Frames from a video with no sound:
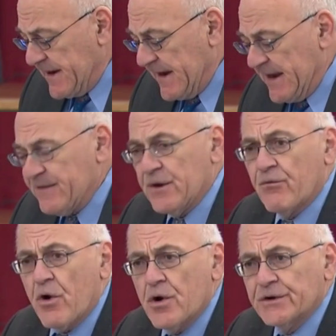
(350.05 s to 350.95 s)
in the
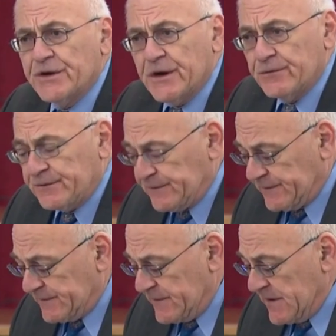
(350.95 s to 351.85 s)
wrong
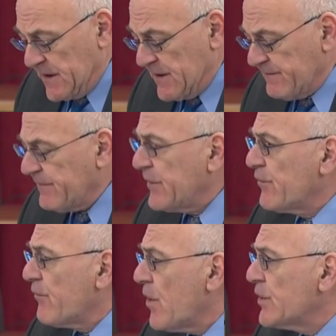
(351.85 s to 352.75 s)
dose for the
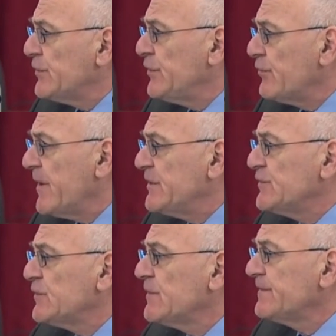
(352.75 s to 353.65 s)
wrong
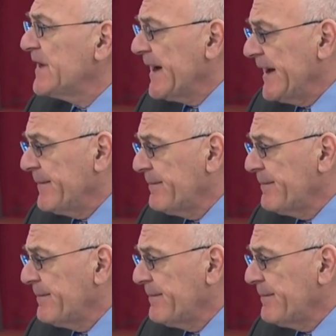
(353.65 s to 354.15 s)
duration of time.